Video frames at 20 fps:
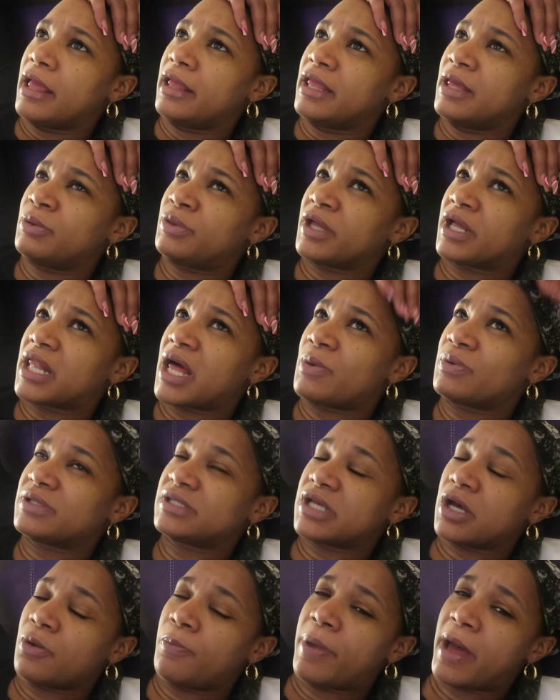if the club
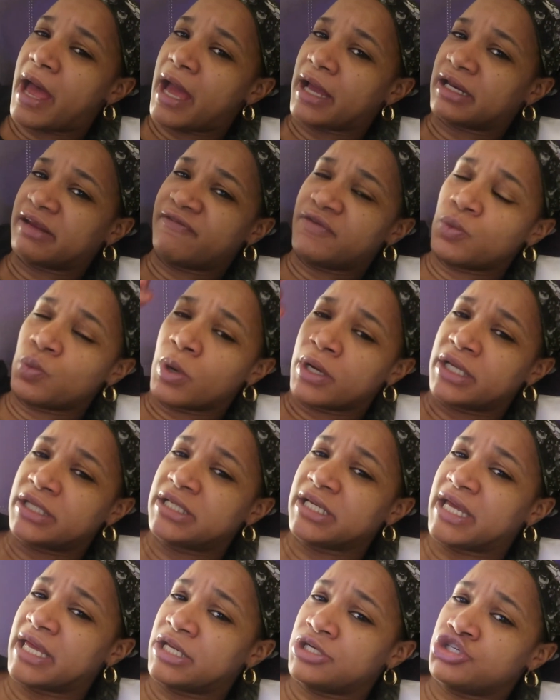was so packed, if you wanted
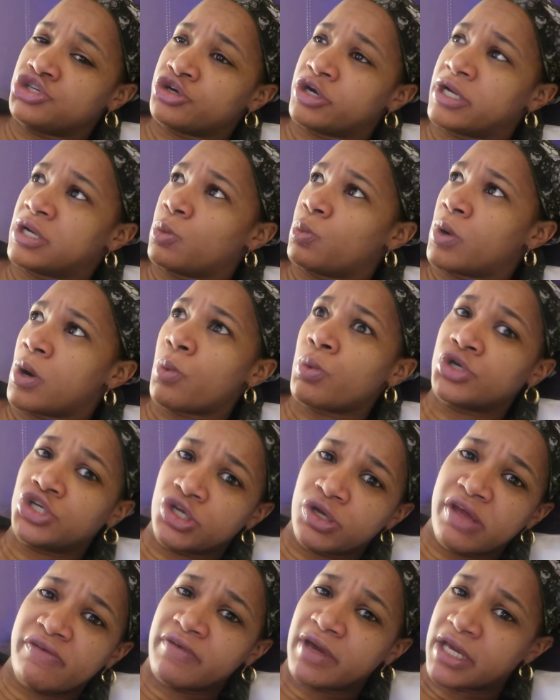to get a drink, where would
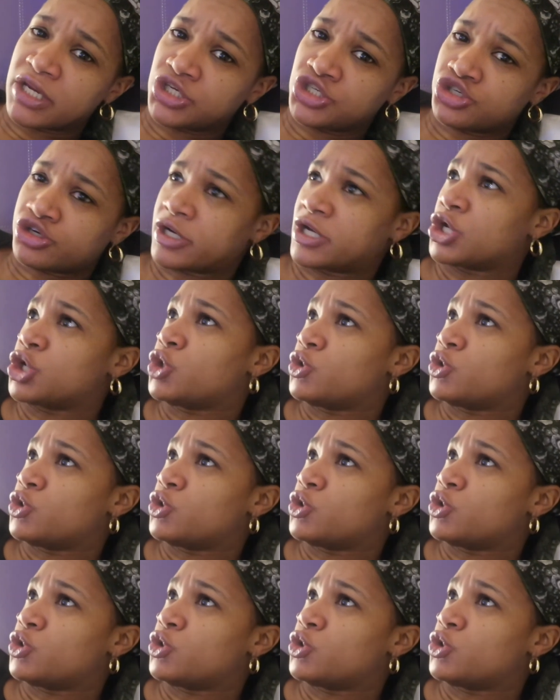you even get a drink?